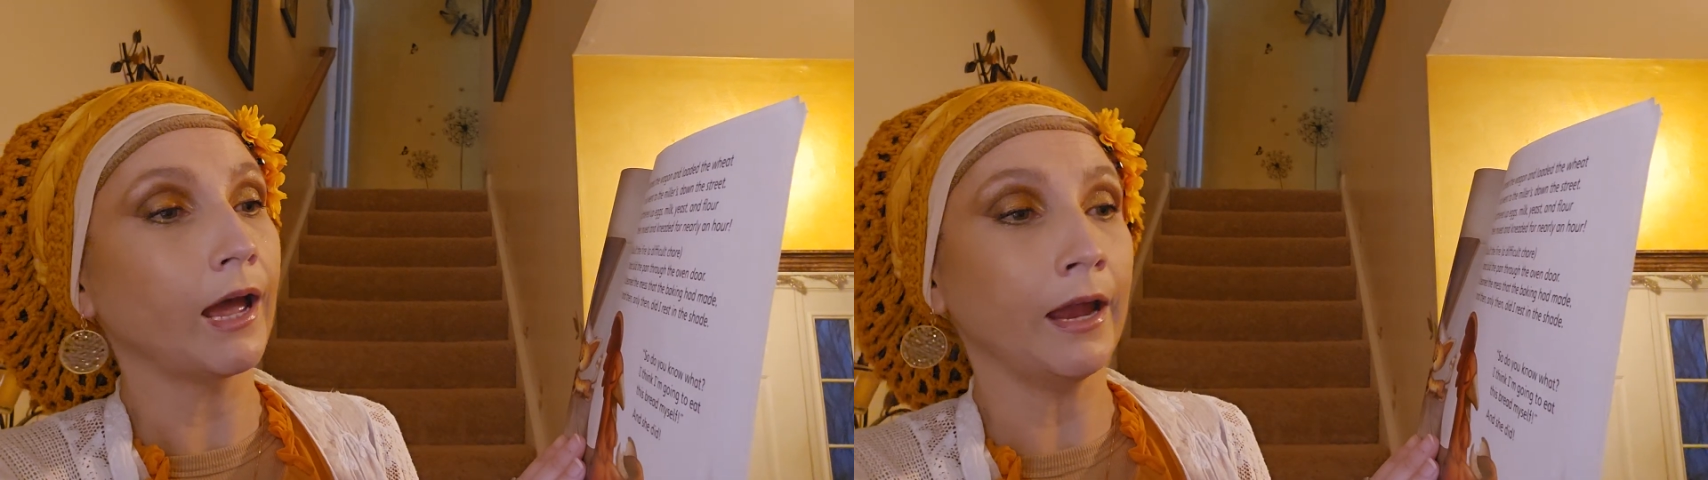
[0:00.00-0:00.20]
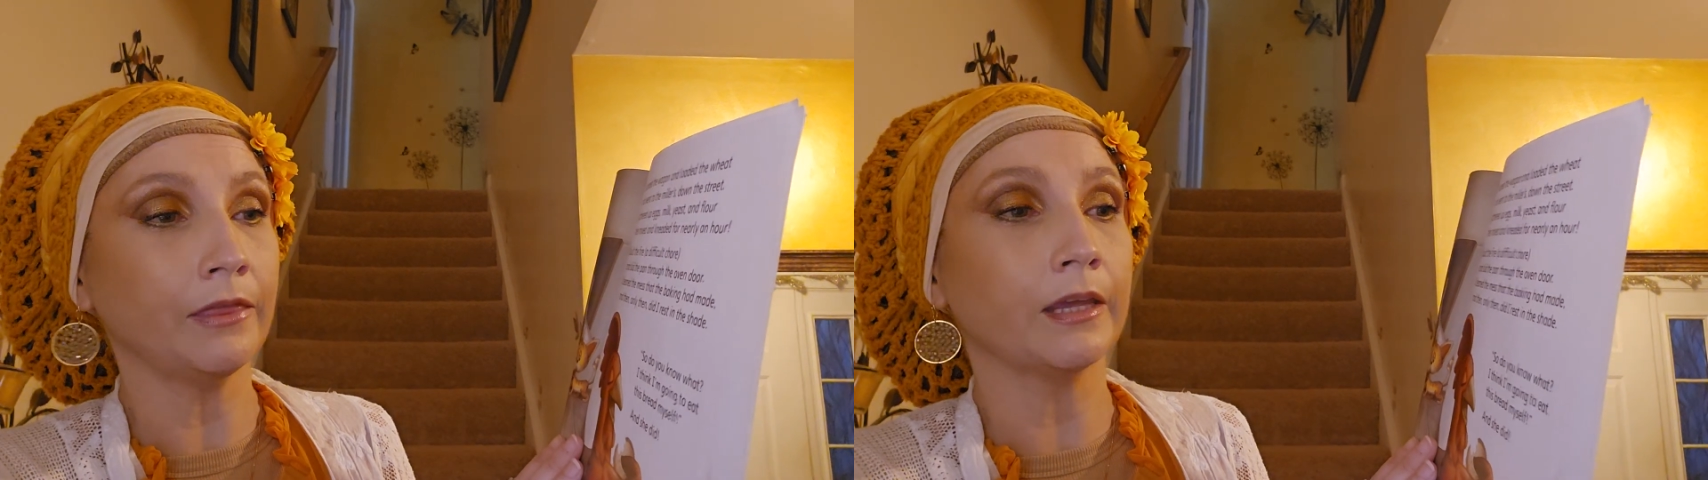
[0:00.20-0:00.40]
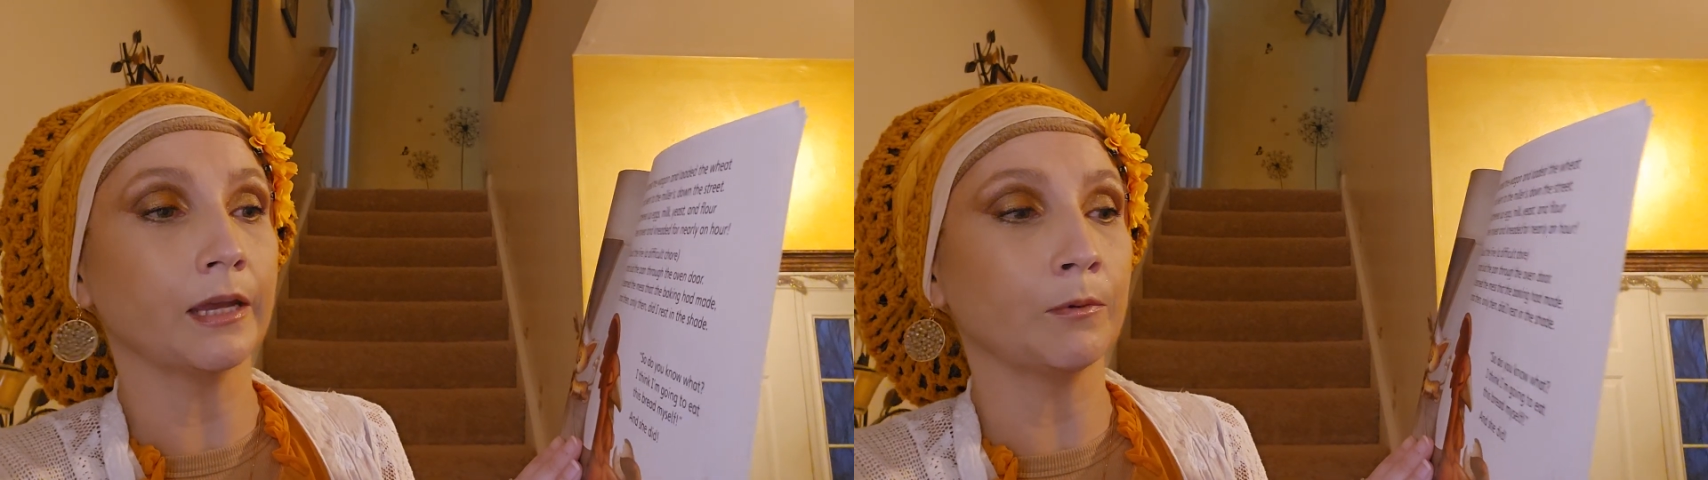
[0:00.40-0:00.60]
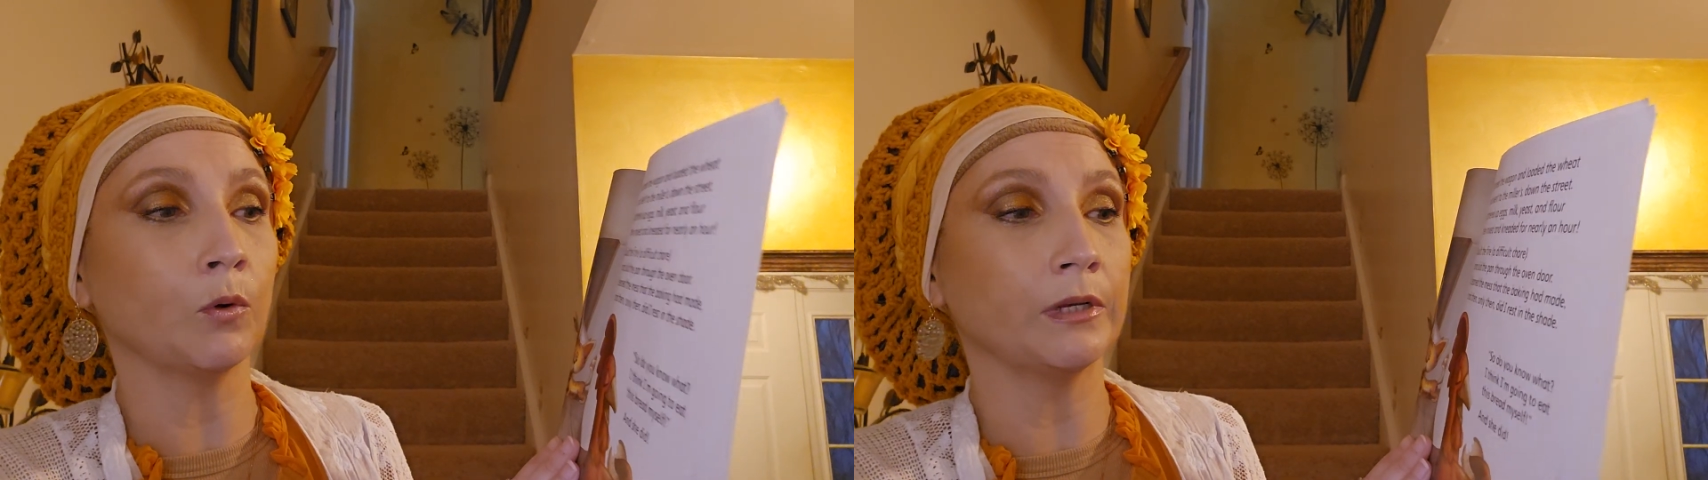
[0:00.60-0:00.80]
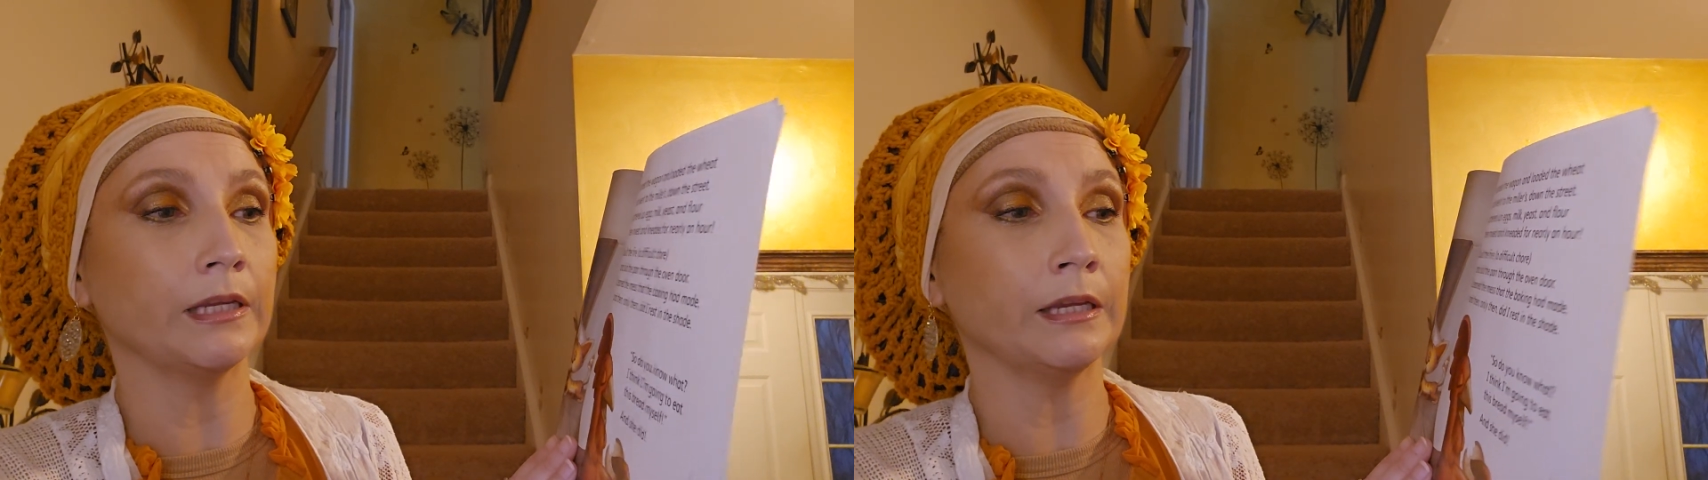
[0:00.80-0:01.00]
I think I'm
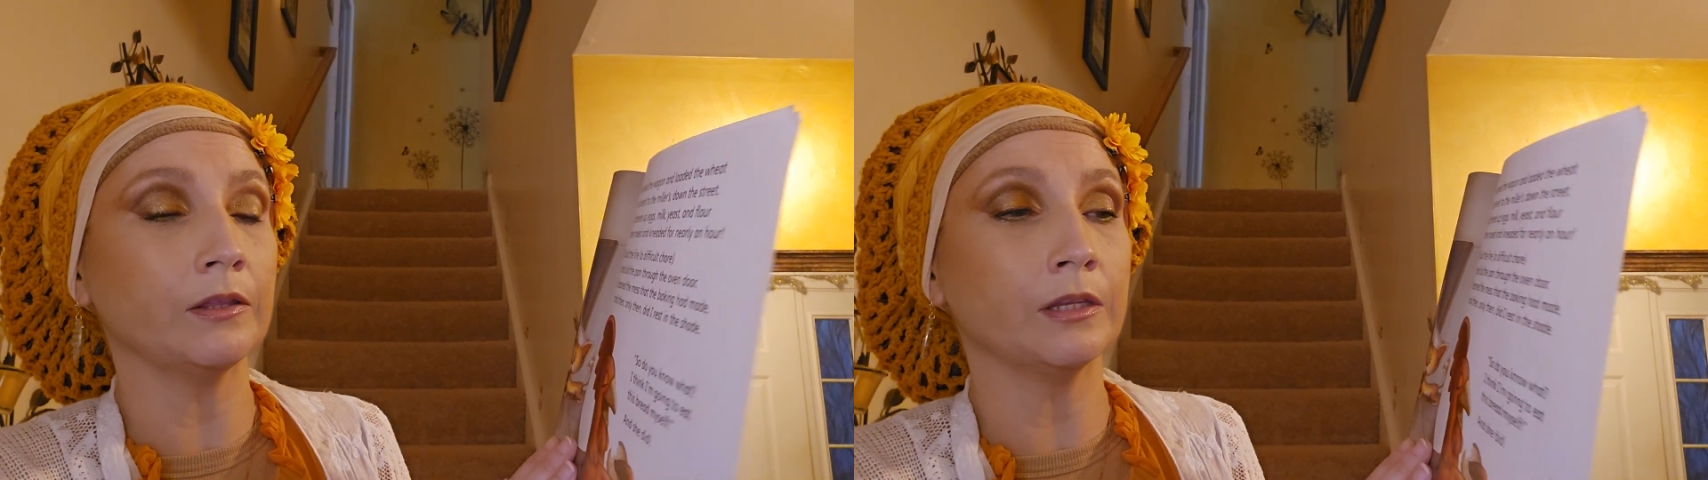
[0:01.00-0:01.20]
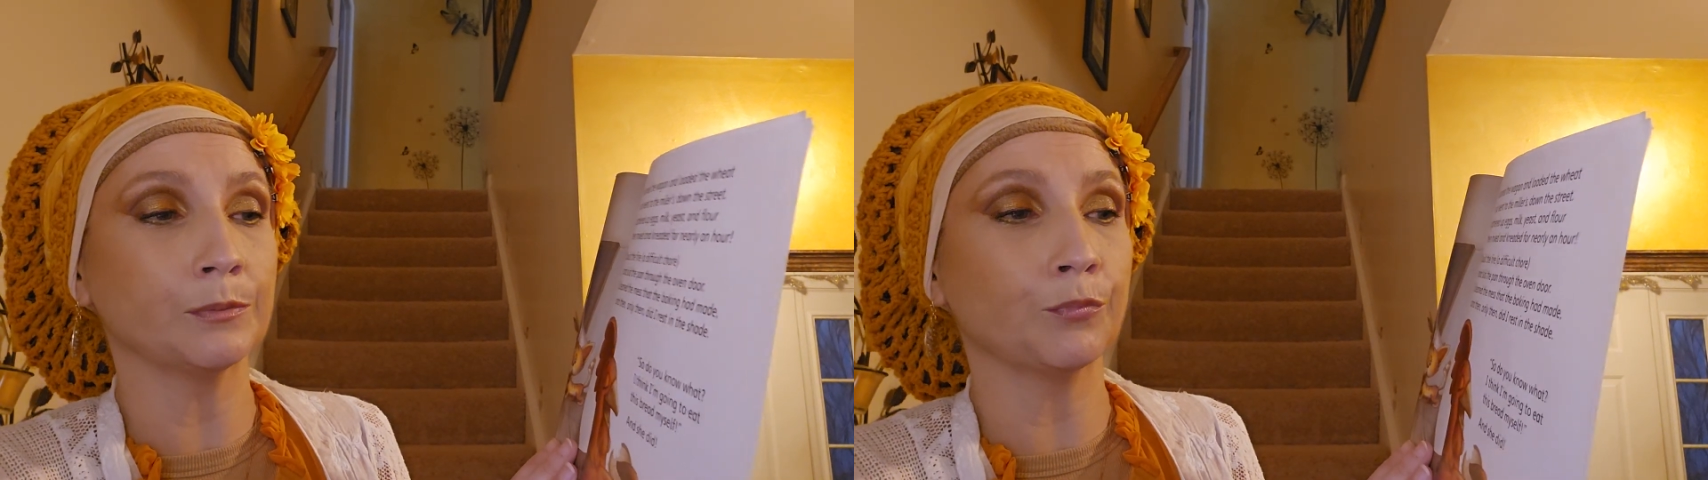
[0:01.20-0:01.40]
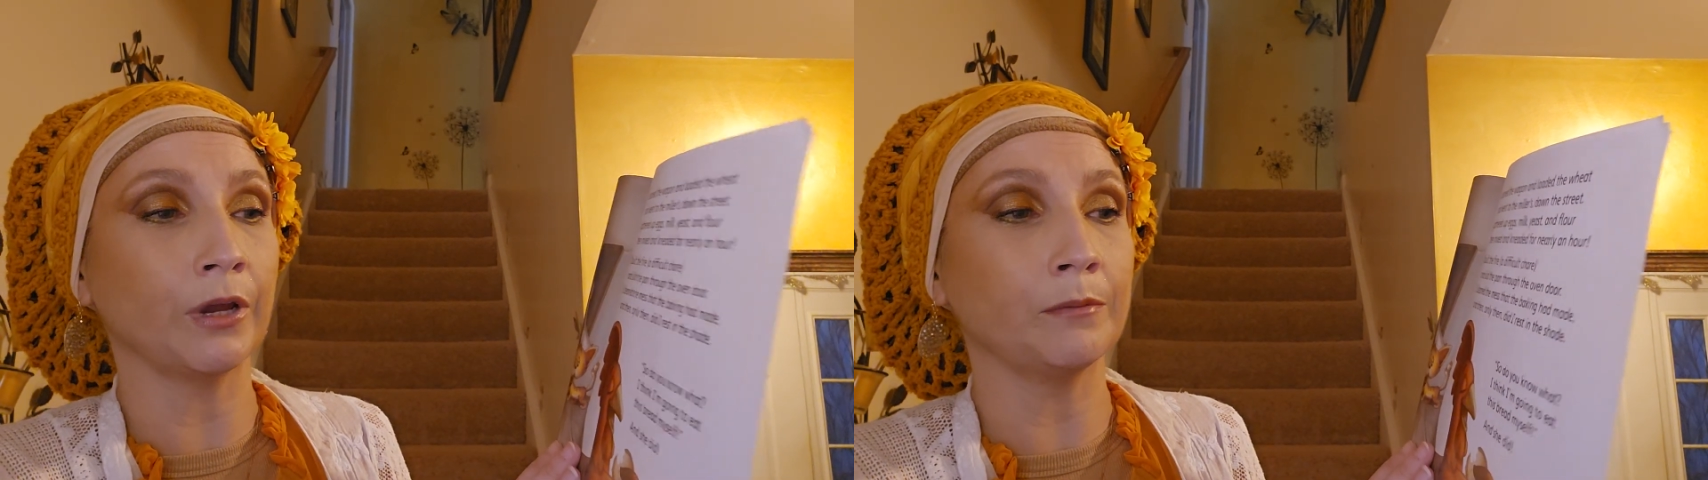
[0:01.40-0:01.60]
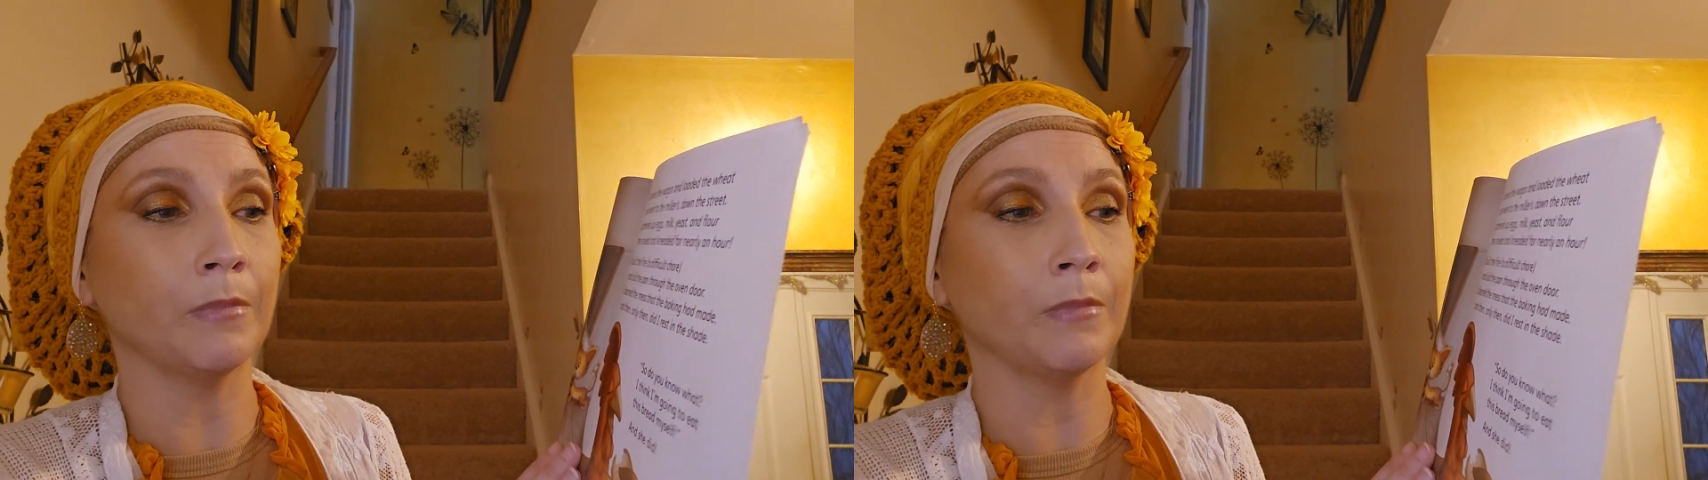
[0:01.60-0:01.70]
going to eat this bread